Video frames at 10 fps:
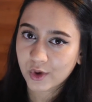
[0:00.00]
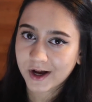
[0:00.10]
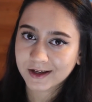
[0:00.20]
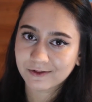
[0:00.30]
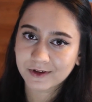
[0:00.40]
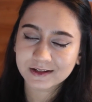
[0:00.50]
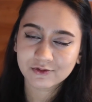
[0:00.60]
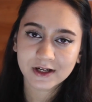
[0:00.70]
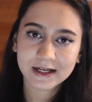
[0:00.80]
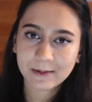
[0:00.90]
work if it's
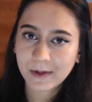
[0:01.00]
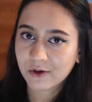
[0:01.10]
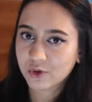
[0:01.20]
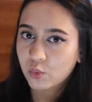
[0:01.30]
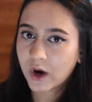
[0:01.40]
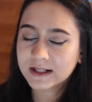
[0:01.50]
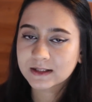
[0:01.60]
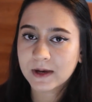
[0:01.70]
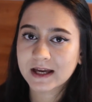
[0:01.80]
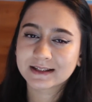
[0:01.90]
really about the white
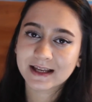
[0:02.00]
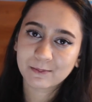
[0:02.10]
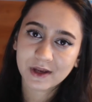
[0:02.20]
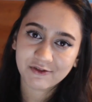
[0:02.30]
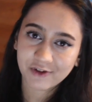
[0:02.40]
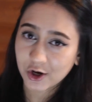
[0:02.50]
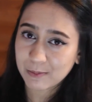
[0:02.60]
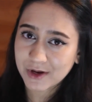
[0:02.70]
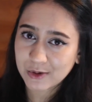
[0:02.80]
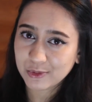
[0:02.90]
space and being very
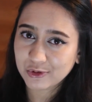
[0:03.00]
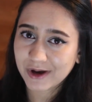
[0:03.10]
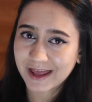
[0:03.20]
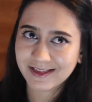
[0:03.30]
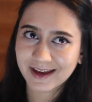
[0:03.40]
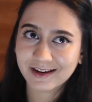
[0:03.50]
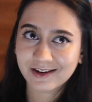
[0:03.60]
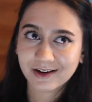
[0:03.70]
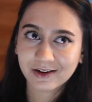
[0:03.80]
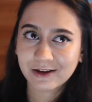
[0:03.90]
minimal, and
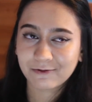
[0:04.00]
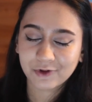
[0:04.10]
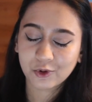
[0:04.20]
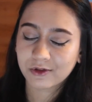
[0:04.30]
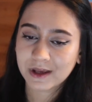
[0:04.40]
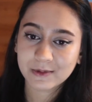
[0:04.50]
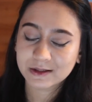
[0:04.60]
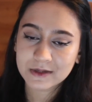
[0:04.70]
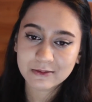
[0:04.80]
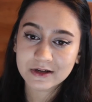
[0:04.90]
then if your theme
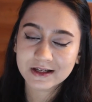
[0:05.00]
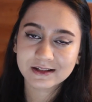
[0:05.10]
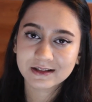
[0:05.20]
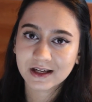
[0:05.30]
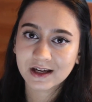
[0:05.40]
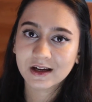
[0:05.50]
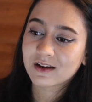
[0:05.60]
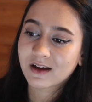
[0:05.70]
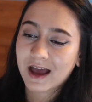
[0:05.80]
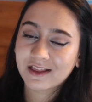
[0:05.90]
is minimalistic
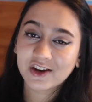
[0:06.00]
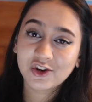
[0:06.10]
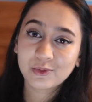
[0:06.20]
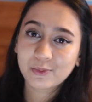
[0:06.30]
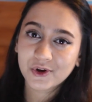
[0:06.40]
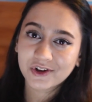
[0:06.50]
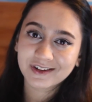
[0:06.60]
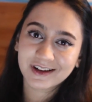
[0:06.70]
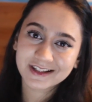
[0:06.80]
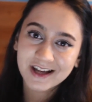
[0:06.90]
and then you put
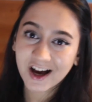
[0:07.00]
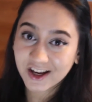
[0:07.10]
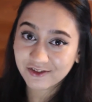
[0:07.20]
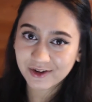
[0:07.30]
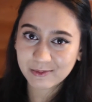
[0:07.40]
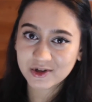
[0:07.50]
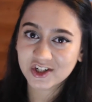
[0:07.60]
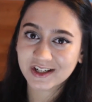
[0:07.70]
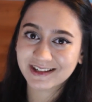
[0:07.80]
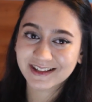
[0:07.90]
a ton of
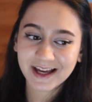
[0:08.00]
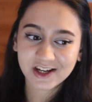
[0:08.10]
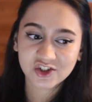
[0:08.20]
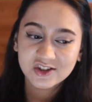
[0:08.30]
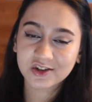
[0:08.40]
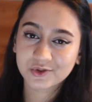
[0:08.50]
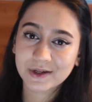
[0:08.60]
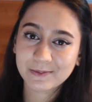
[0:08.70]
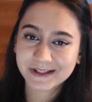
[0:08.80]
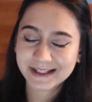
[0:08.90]
images and it just looks really
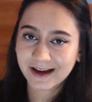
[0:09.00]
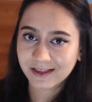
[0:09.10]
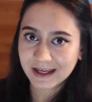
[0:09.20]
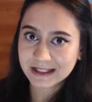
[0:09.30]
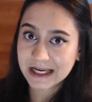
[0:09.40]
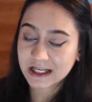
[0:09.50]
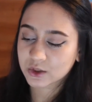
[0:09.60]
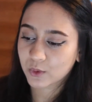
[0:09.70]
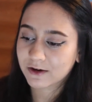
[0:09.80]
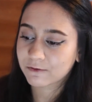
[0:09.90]
busy, I think it takes
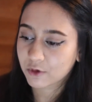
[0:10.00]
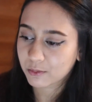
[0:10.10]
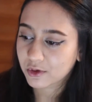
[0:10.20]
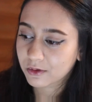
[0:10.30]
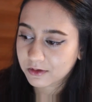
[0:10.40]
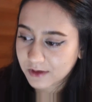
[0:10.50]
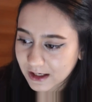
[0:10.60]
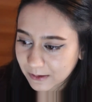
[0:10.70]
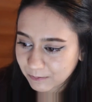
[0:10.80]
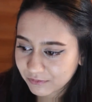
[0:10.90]
away from your
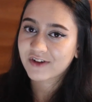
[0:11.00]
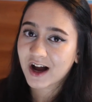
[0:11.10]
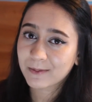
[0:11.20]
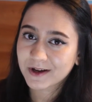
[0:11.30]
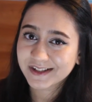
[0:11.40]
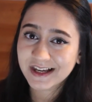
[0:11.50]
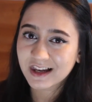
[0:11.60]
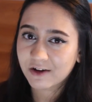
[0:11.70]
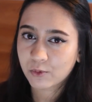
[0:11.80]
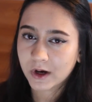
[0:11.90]
theme. I personally
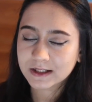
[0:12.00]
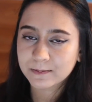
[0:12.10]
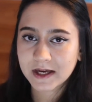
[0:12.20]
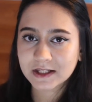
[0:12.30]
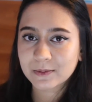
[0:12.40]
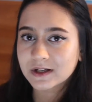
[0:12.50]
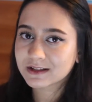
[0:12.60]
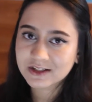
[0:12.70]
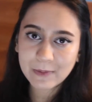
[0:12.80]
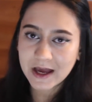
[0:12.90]
love white space, but
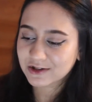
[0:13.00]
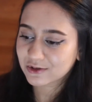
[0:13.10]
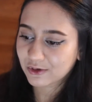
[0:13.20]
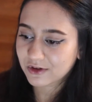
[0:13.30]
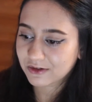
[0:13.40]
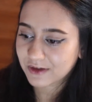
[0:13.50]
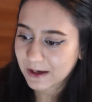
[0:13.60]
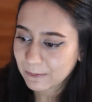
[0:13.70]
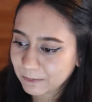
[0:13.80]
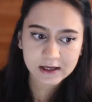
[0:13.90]
it depends on the
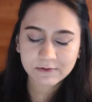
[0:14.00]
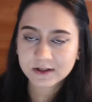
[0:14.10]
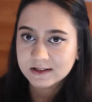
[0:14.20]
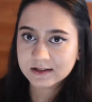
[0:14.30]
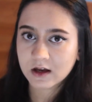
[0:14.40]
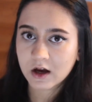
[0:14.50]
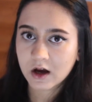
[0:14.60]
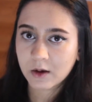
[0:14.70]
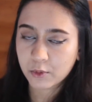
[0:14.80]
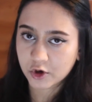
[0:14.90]
theme. If it's
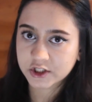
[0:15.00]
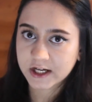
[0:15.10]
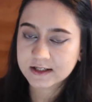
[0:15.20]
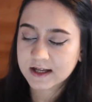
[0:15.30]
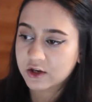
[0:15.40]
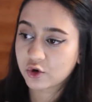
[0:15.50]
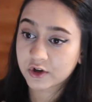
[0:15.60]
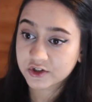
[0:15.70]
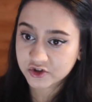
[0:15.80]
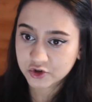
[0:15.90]
a project and you're
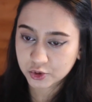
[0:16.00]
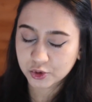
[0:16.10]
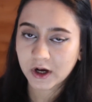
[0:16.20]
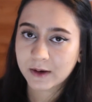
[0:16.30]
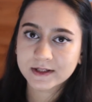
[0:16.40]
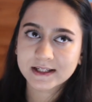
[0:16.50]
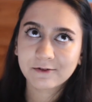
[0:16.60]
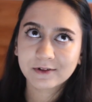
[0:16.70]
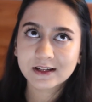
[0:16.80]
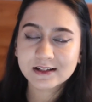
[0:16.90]
at school, I would
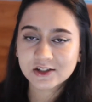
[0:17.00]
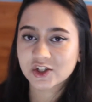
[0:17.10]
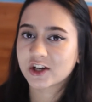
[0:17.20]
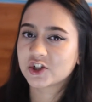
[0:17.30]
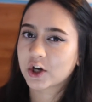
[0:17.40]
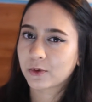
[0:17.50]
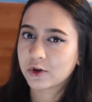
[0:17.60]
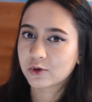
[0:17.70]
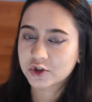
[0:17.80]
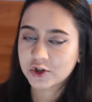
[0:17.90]
definitely suggest showing
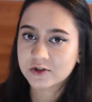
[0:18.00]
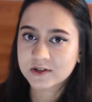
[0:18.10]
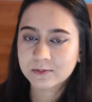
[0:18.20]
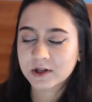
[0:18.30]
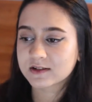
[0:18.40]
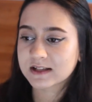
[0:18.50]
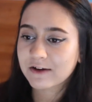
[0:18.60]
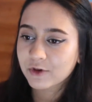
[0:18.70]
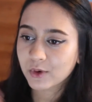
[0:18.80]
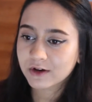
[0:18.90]
your tutors because
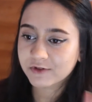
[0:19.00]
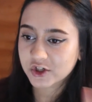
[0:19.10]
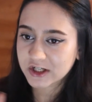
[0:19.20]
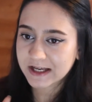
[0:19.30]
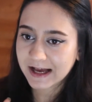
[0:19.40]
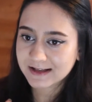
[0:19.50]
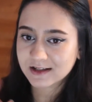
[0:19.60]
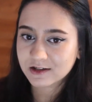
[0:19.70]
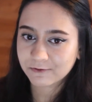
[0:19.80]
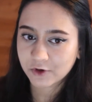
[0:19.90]
everyone visually has
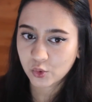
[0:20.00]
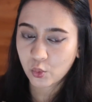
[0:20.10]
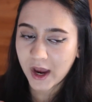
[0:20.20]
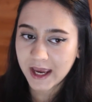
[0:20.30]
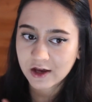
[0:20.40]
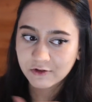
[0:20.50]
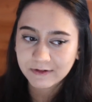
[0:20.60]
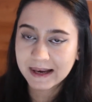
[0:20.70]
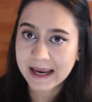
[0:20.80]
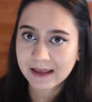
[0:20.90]
a different way of
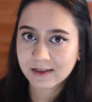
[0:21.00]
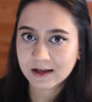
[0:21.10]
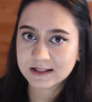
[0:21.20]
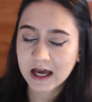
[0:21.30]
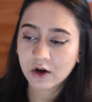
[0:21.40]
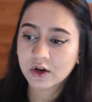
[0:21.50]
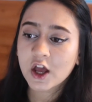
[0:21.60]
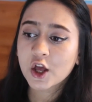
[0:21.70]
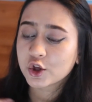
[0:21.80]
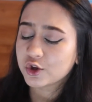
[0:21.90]
laying things out.
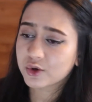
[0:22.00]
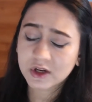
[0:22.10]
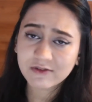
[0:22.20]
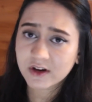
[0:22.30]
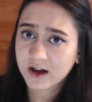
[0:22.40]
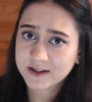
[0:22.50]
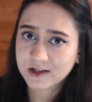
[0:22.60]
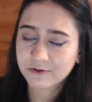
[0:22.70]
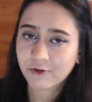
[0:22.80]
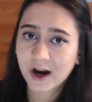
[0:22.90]
You could even ask
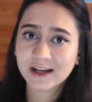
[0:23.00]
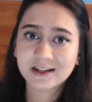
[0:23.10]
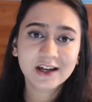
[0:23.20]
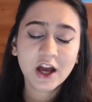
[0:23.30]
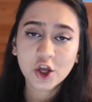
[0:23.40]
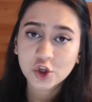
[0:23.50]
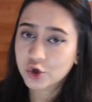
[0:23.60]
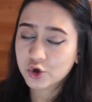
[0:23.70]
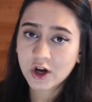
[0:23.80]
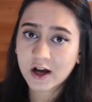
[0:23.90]
a friend,
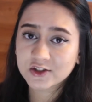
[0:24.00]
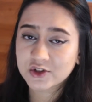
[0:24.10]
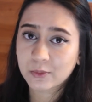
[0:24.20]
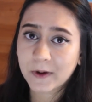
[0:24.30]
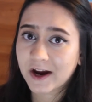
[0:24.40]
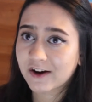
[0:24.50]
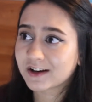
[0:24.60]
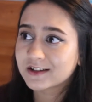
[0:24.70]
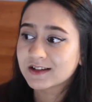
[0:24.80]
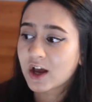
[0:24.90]
you could ask your
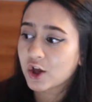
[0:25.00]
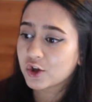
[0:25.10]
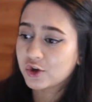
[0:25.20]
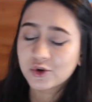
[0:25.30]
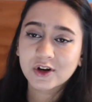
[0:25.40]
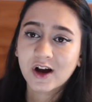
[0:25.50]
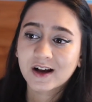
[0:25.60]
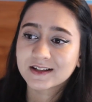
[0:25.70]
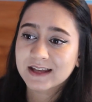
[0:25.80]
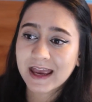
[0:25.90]
parents, you could
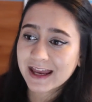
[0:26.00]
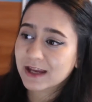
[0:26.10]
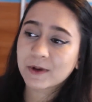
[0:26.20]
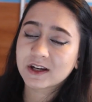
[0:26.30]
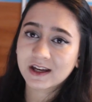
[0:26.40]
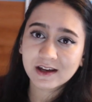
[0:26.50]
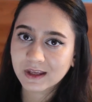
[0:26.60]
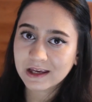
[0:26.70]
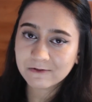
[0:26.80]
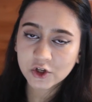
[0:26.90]
ask anybody,
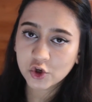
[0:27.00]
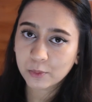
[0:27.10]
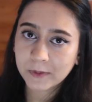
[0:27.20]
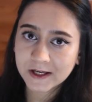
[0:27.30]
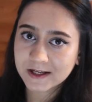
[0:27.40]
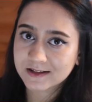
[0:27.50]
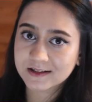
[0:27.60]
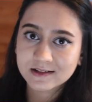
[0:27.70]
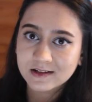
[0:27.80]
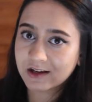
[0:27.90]
even your
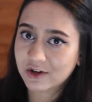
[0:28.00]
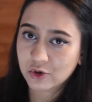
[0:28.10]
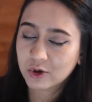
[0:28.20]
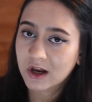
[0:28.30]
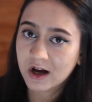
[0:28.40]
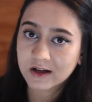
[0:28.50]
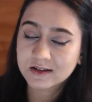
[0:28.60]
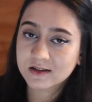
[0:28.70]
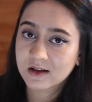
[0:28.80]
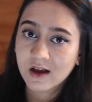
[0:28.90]
peers in your class.